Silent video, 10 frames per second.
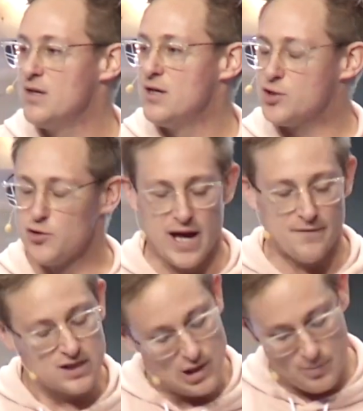So you
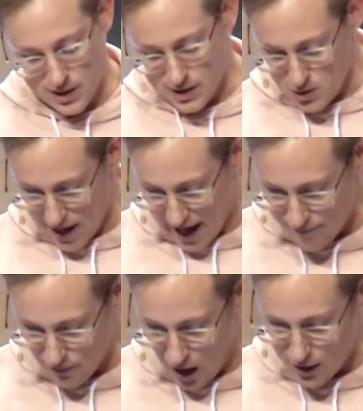have Simeon, you
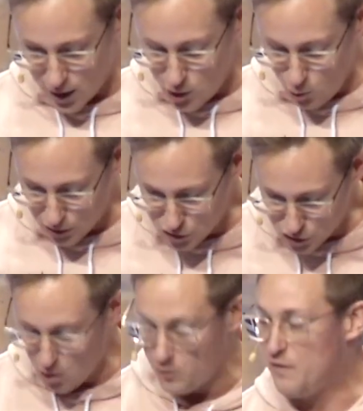have Anna, who were
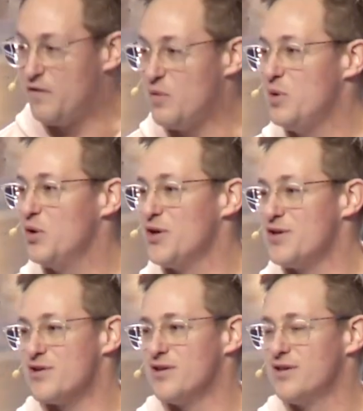so familiar